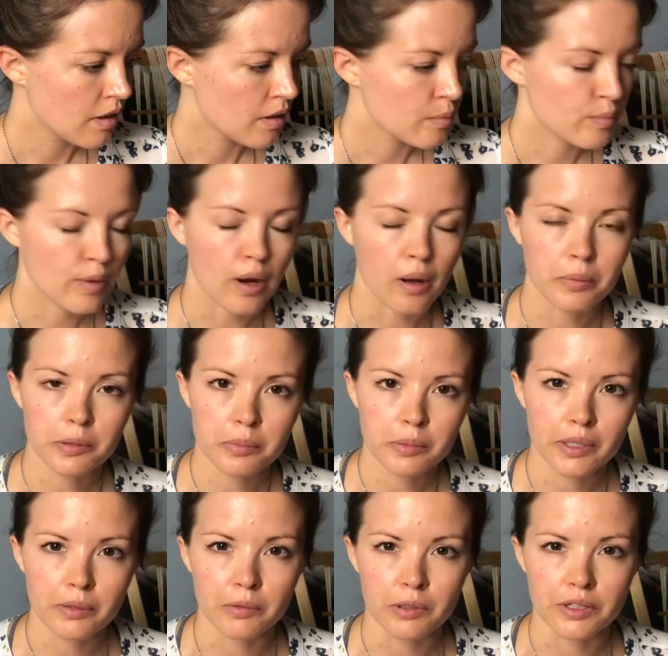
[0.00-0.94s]

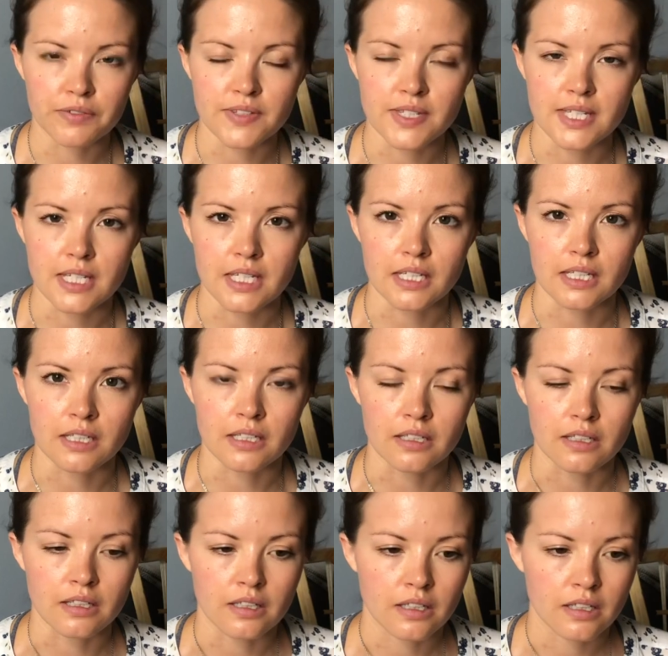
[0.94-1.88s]
probably would have
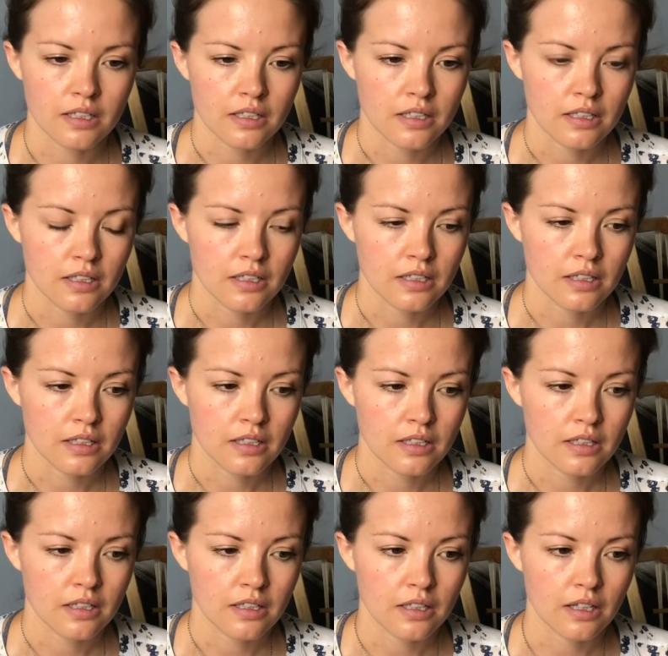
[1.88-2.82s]
seen
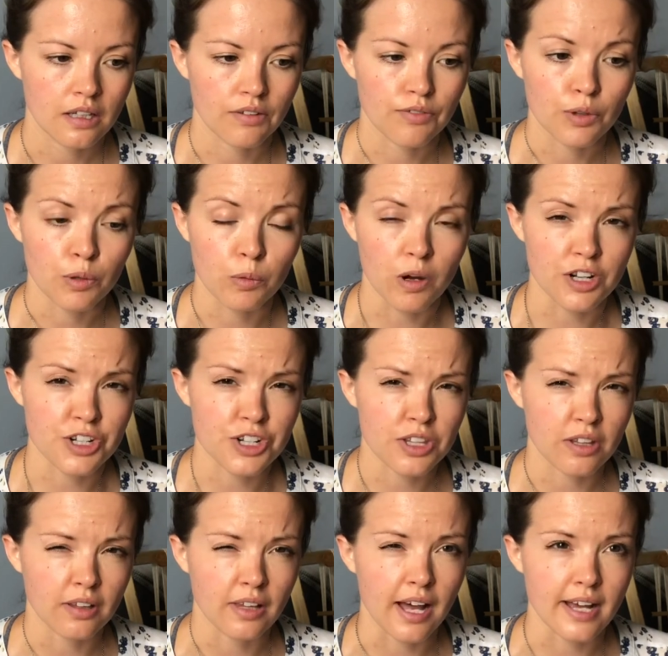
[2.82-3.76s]
if you watched the
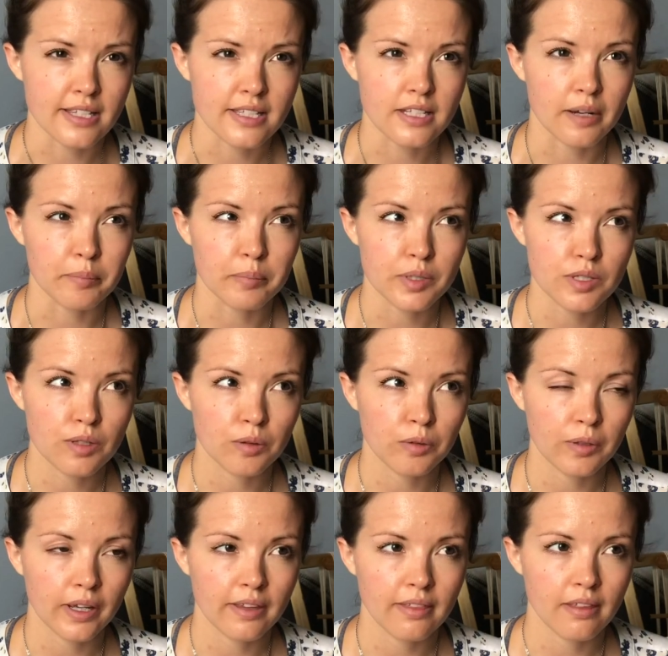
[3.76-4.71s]
last
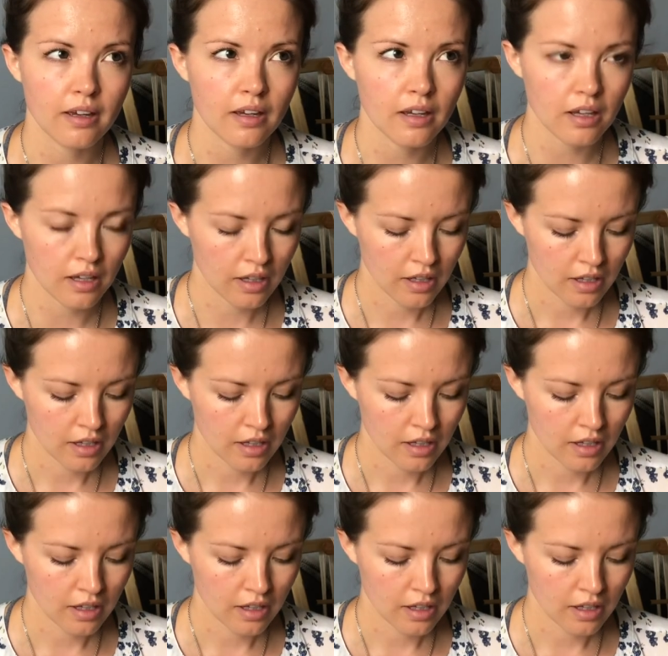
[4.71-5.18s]
episode, I think.